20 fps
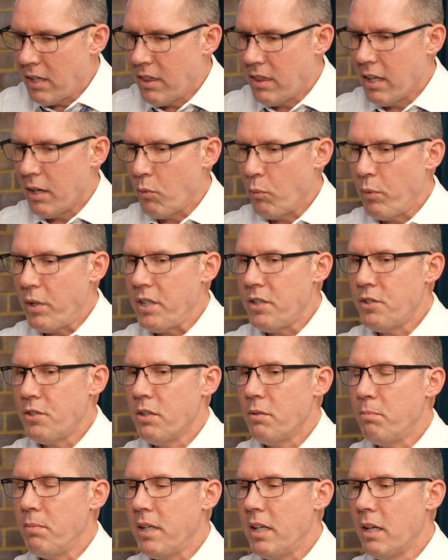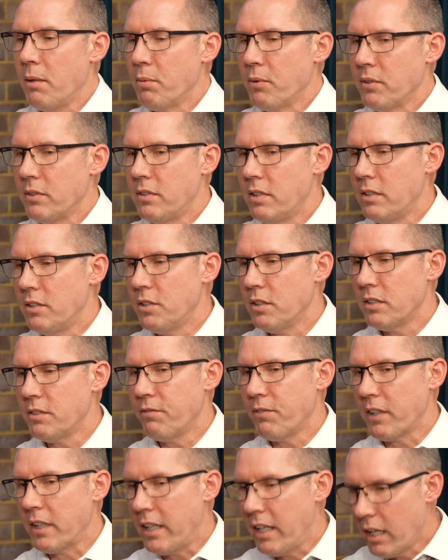that we should be able to just
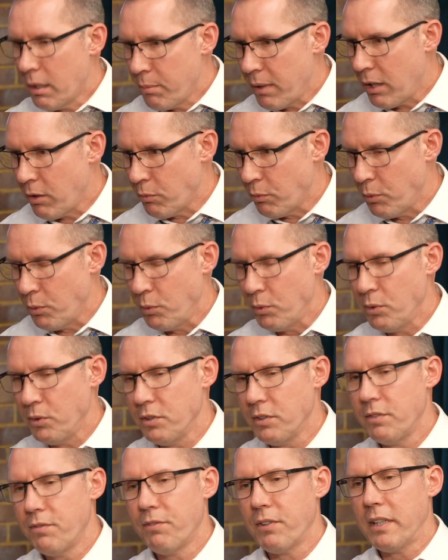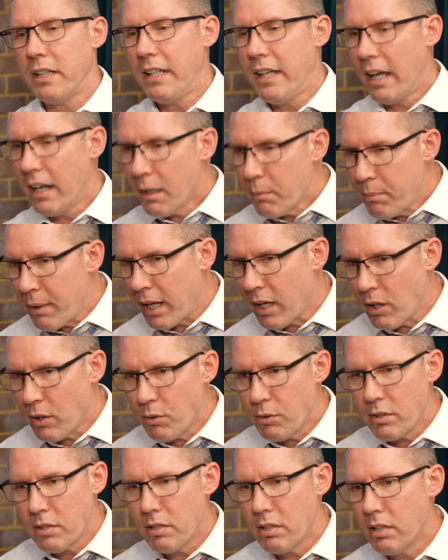forget about rules, forget
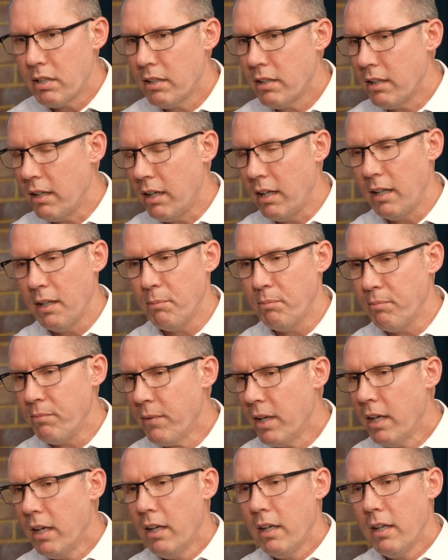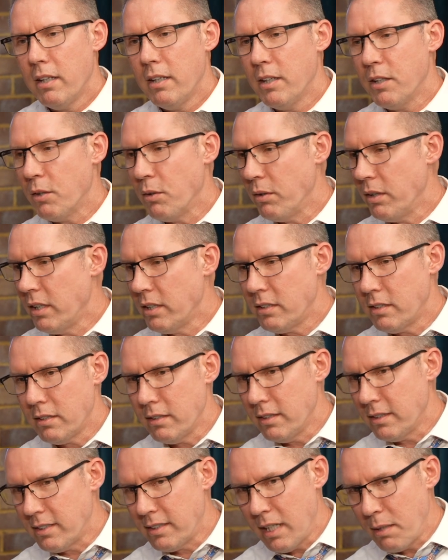about it's
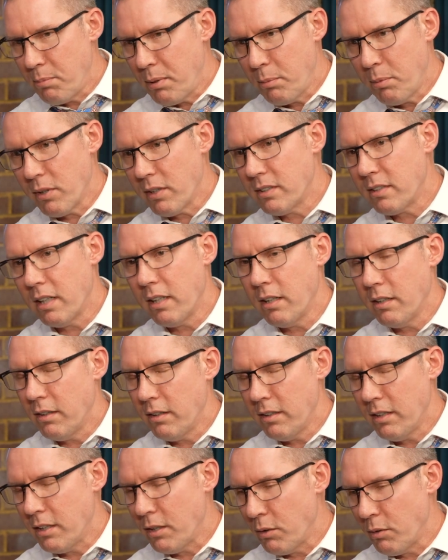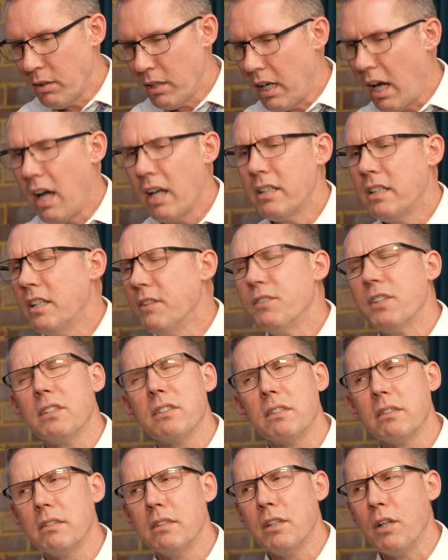the same people that say, God gives
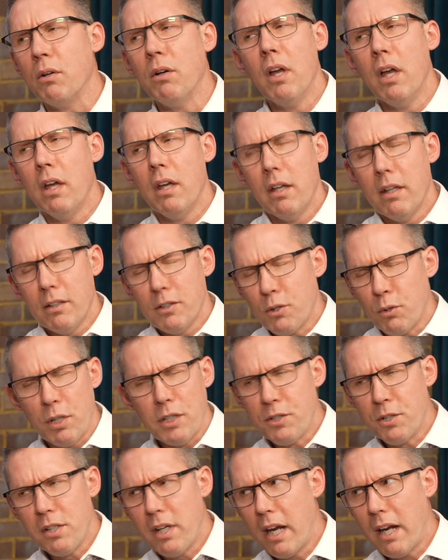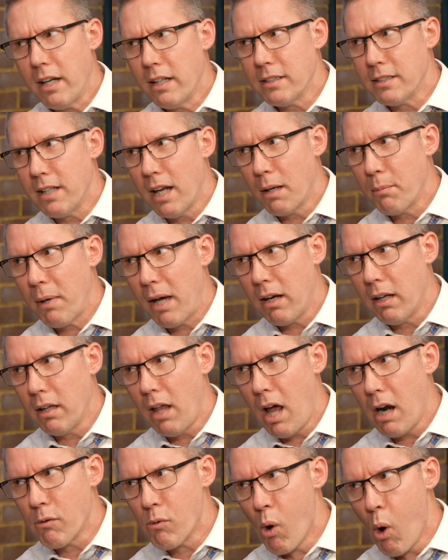us, Christianity is not about a
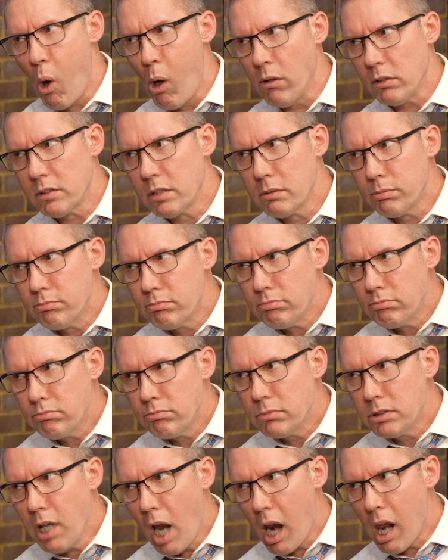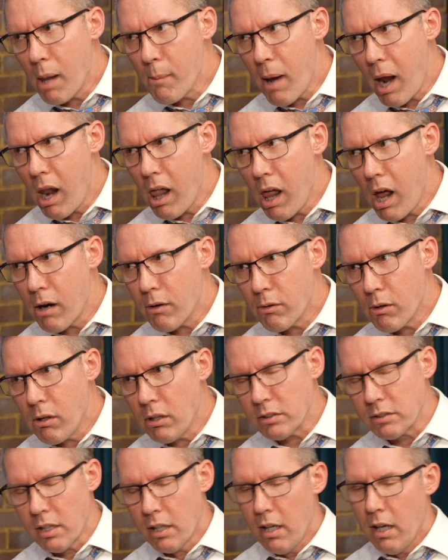lot of rules. It's not about a lot of
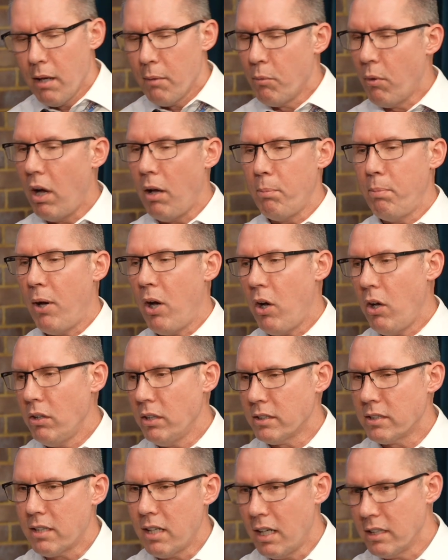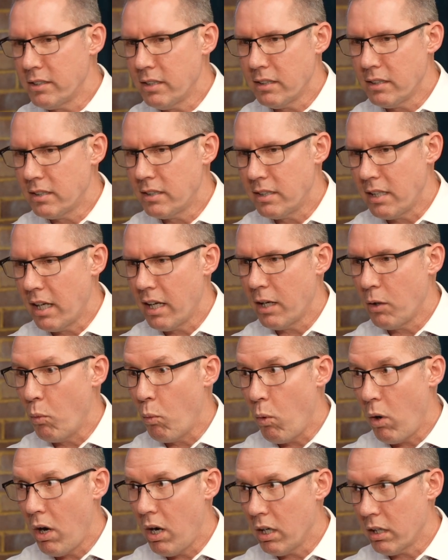rules. While Paul is constantly saying,
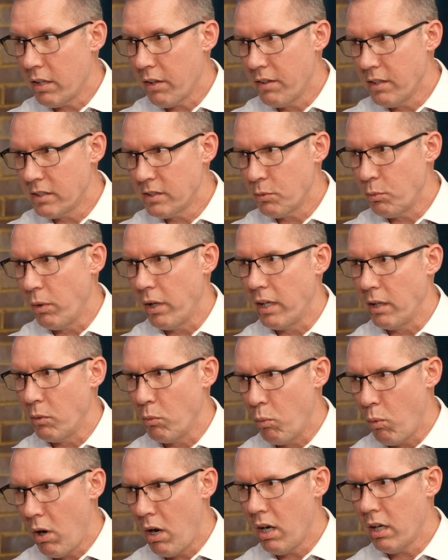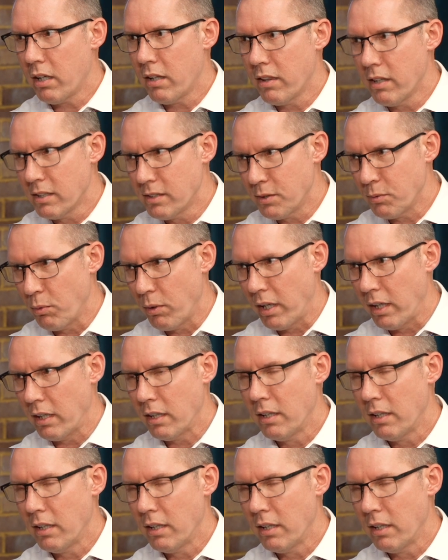walk this way, walk this way.